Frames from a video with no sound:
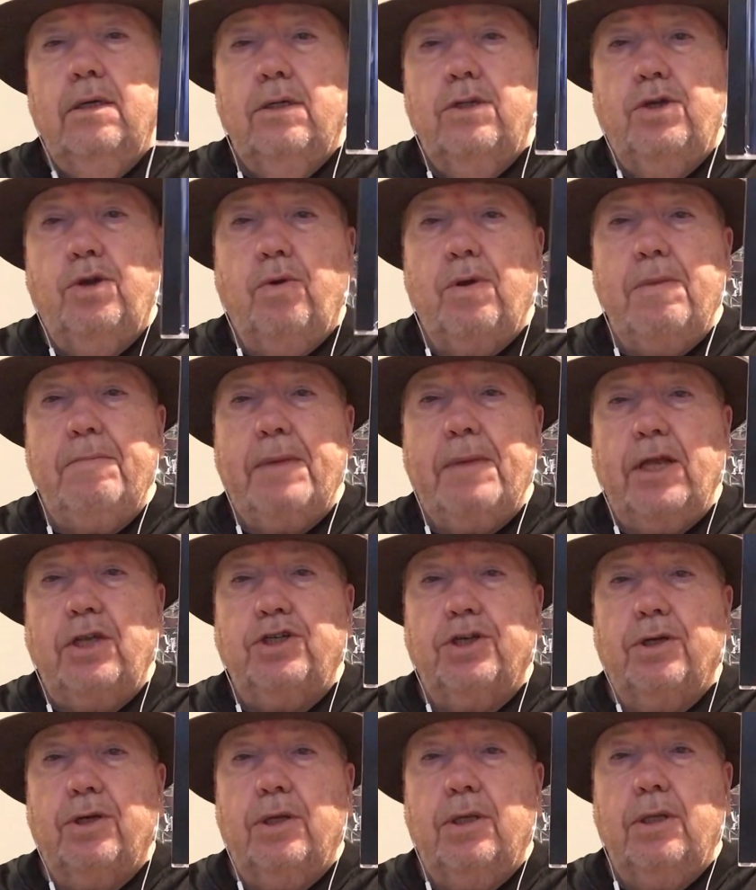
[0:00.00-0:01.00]
Joni
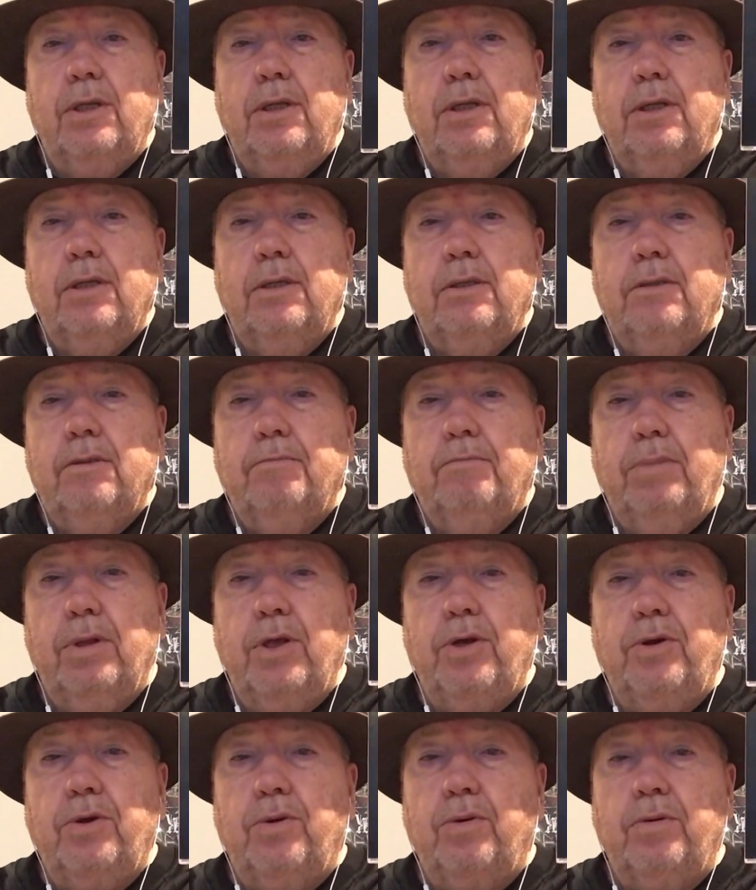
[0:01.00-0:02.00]
Mitchell,
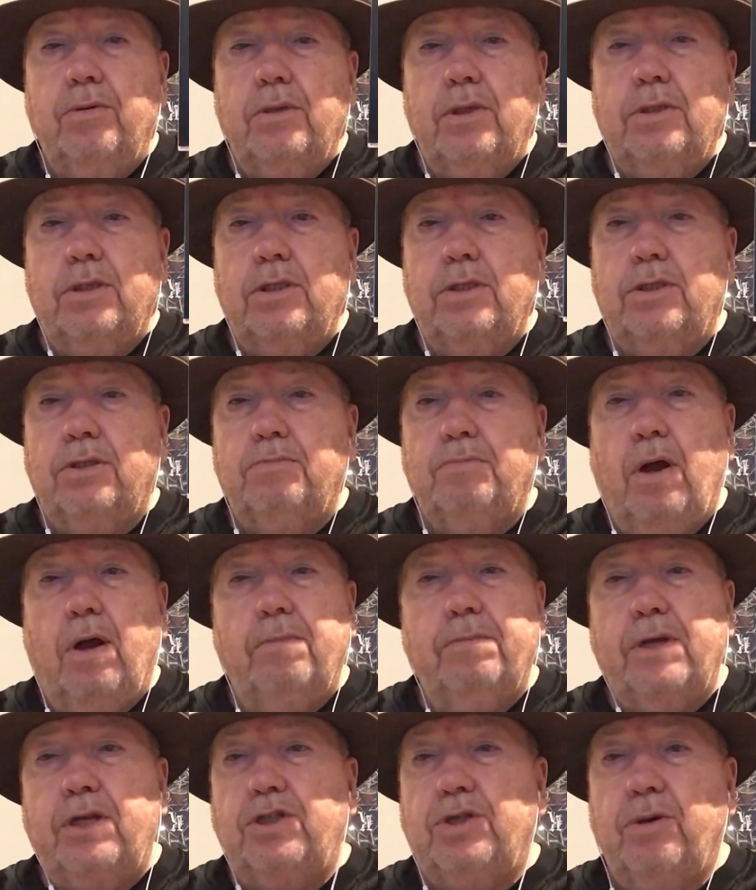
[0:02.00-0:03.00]
Blue. This is
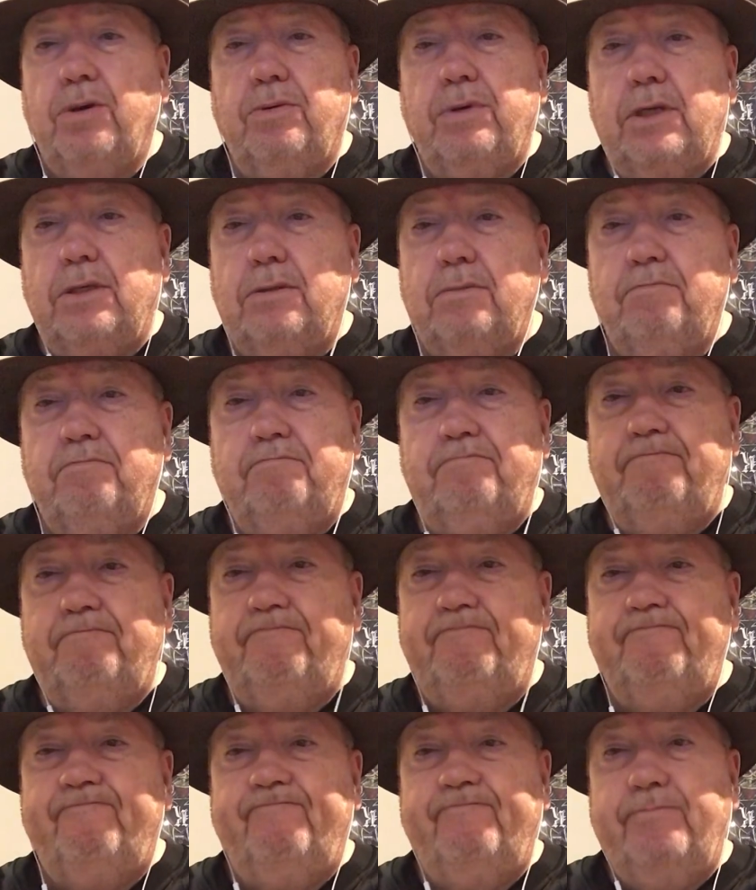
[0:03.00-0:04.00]
probably Joni's,
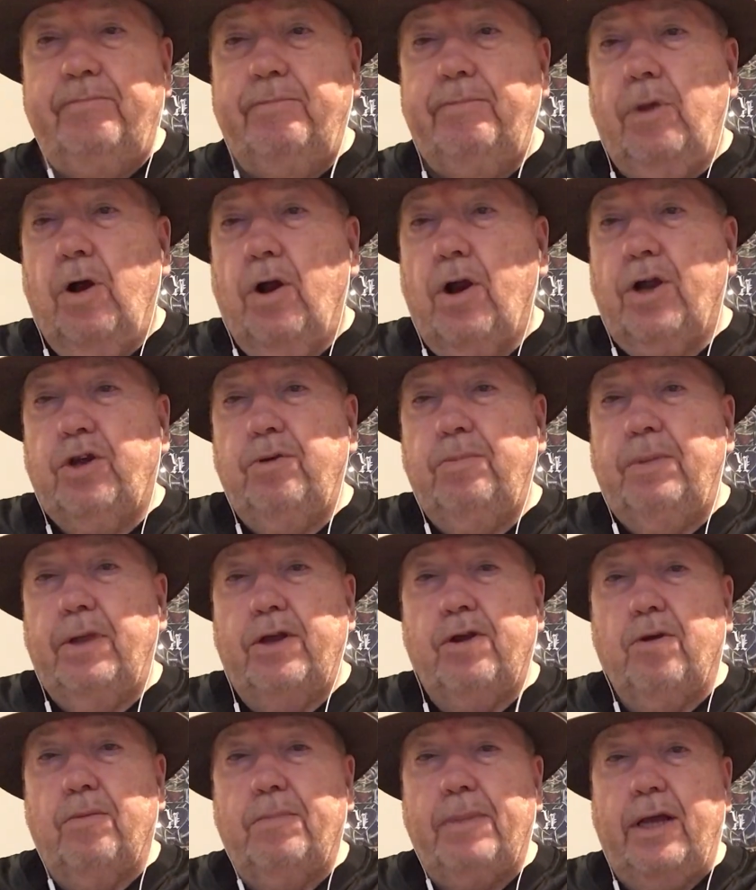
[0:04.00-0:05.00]

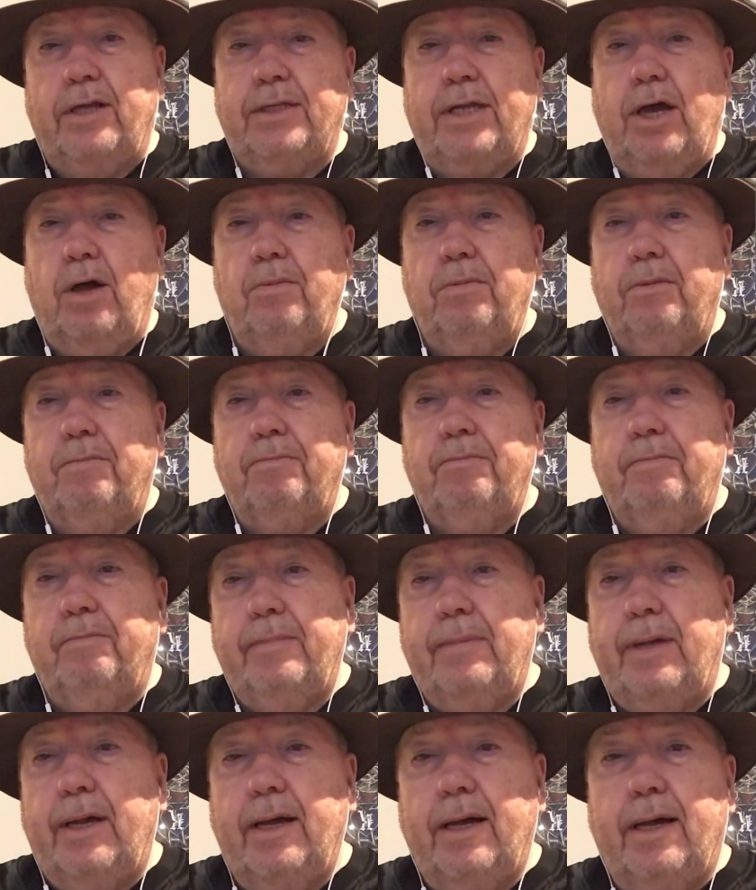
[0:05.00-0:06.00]
arguably her best album.
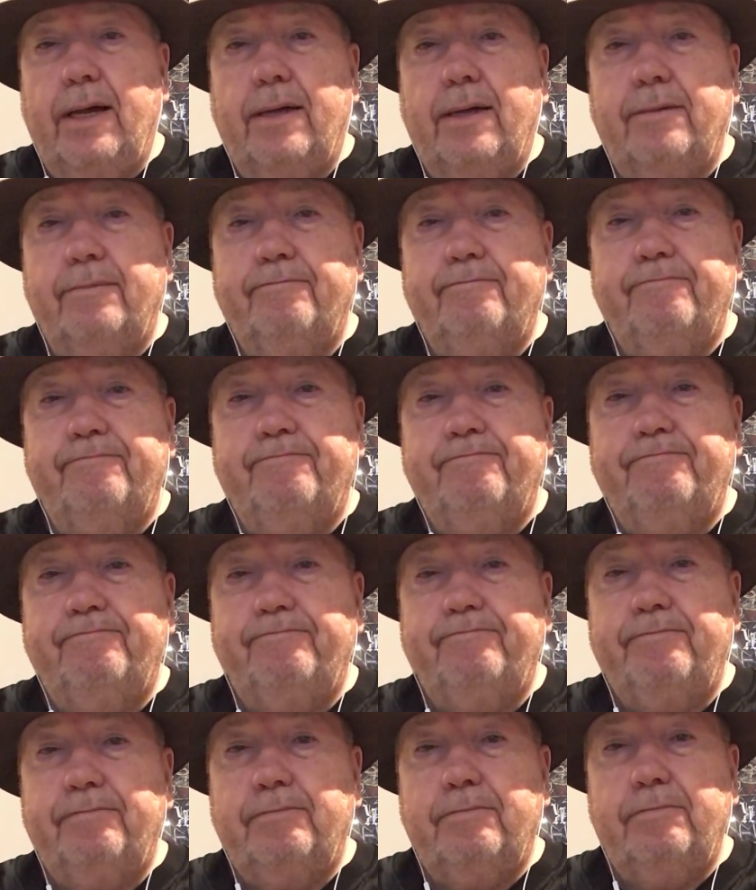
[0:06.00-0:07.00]
Um,
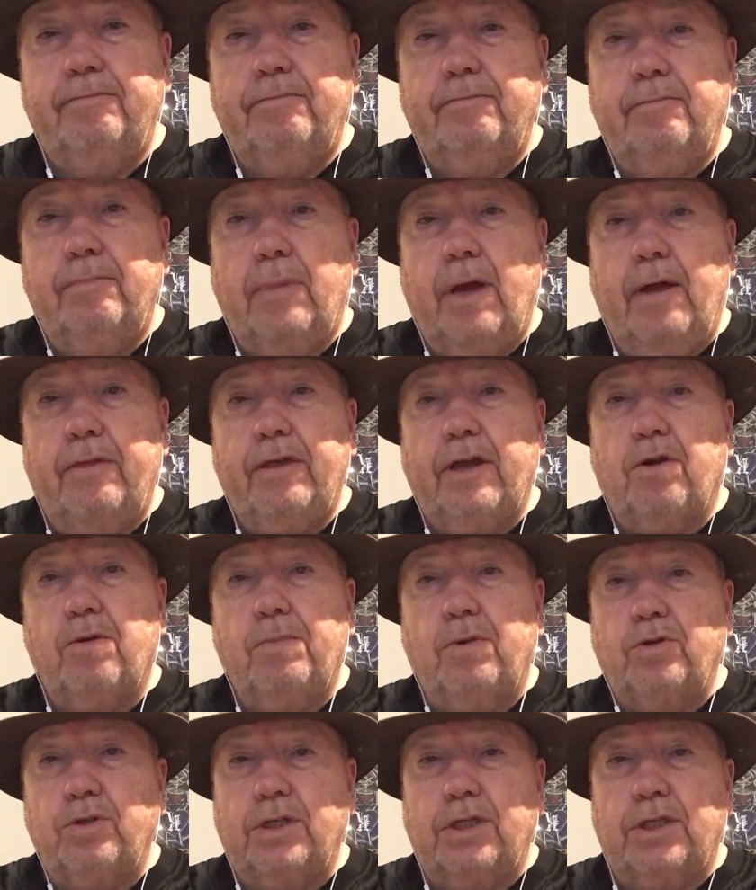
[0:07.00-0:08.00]
I think her
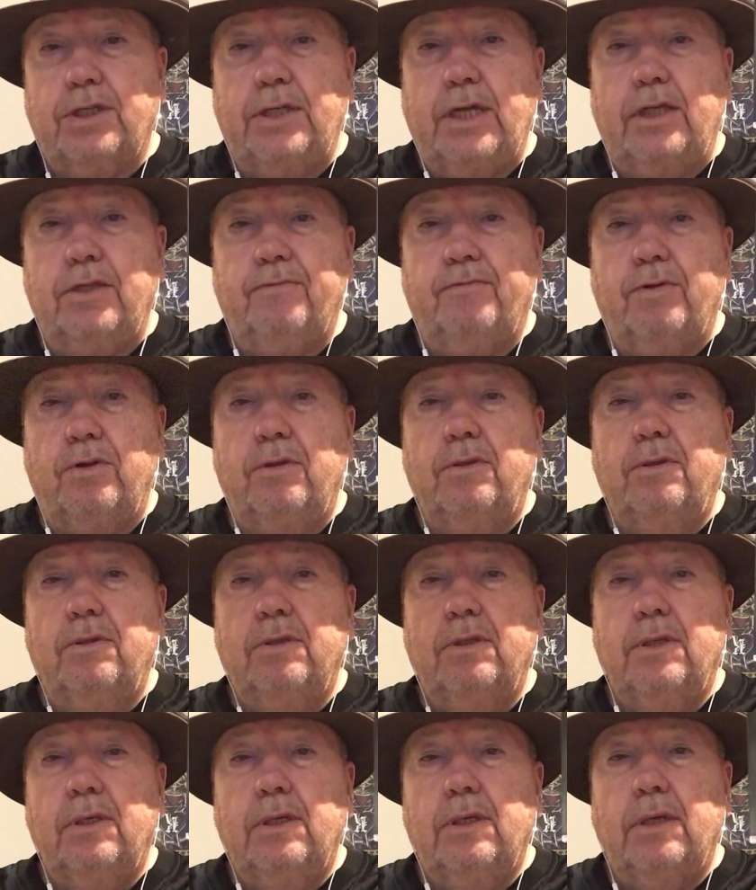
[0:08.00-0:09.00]
most successful
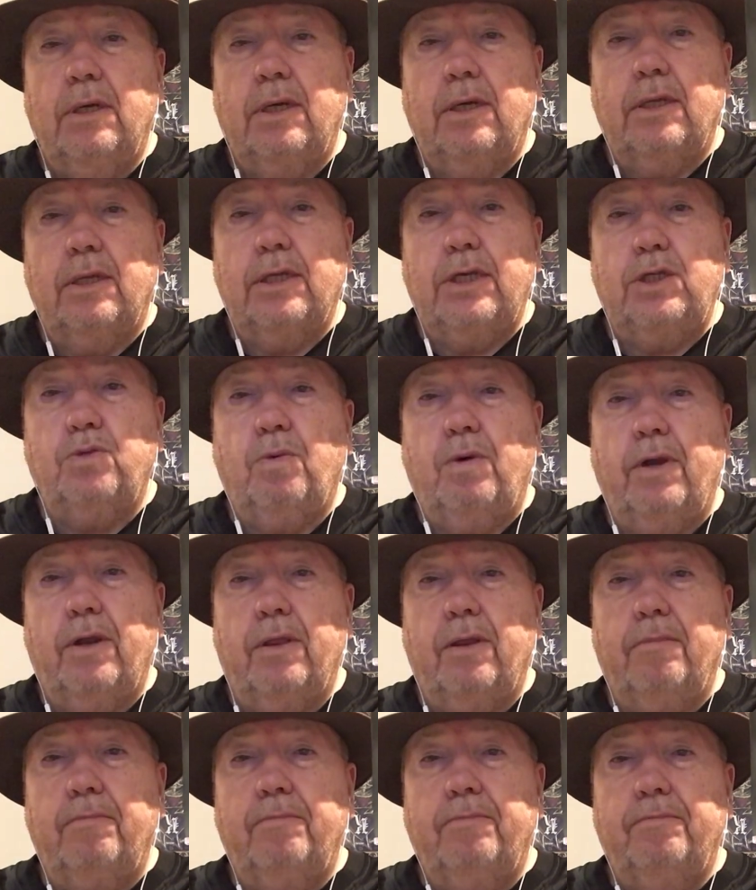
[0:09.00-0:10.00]
at least one
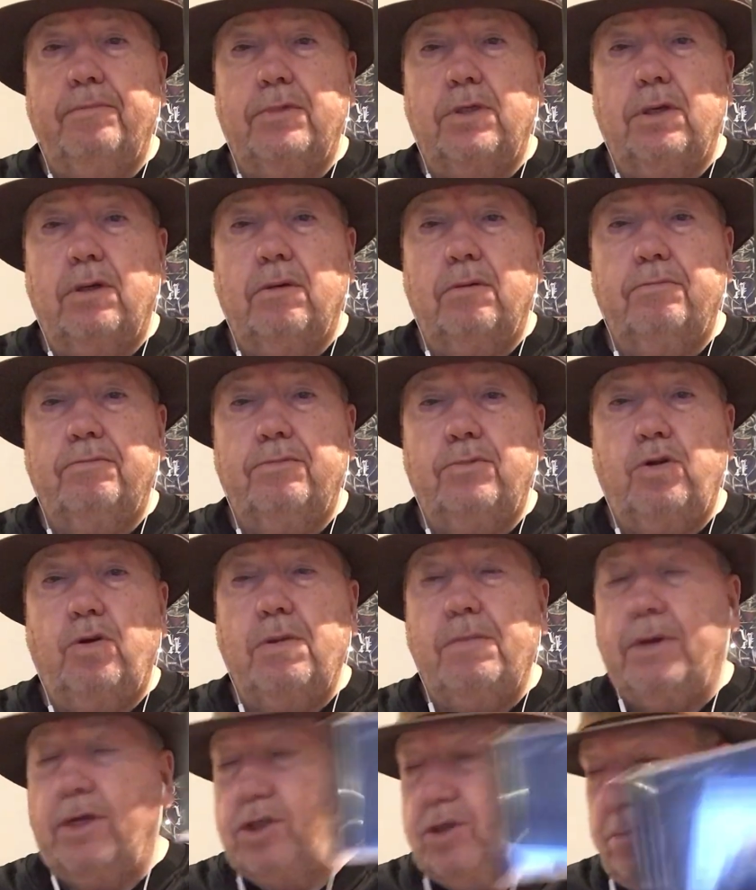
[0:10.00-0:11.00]
of them. So
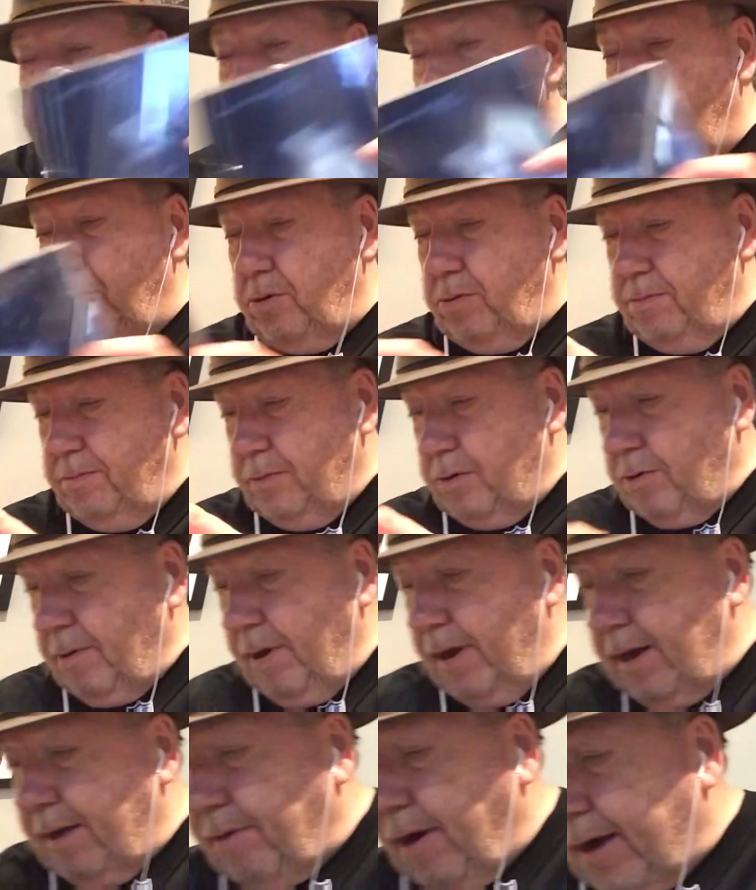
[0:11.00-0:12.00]
Joni Mitchell Blue,
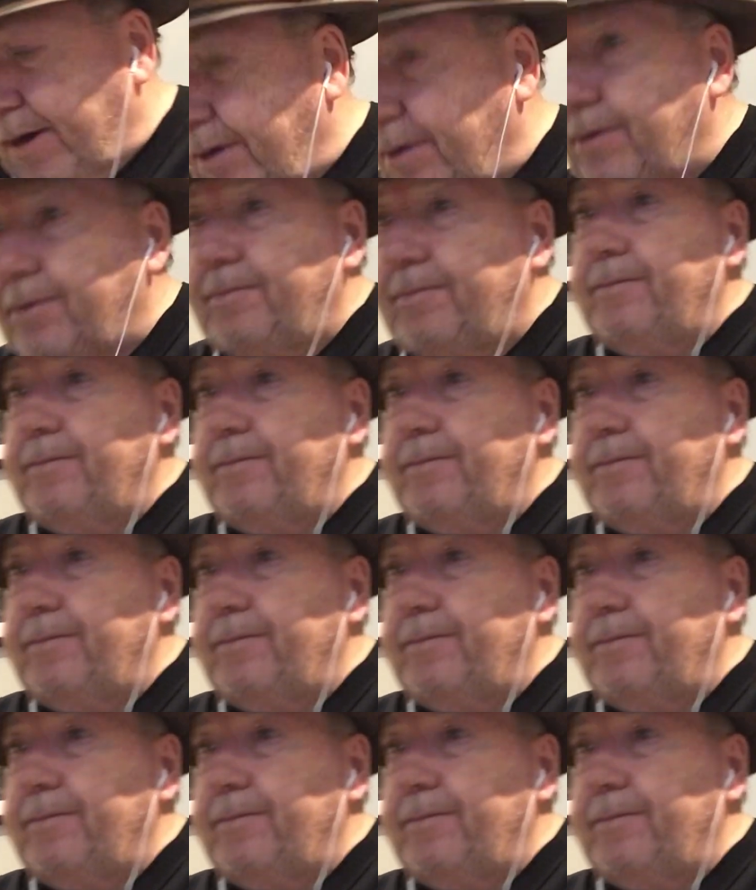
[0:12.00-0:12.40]
great record.